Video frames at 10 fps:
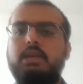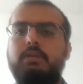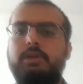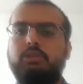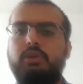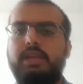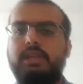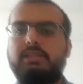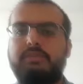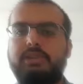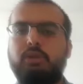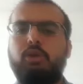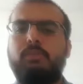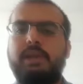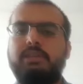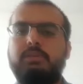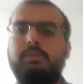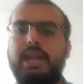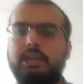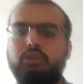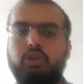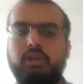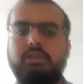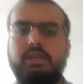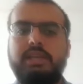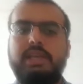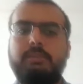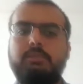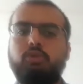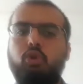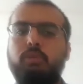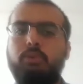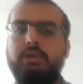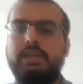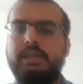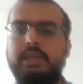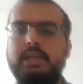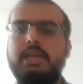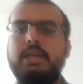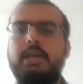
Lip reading: Bairstow getting 70. They're playing some nice shots and they kept the scoreboard ticking.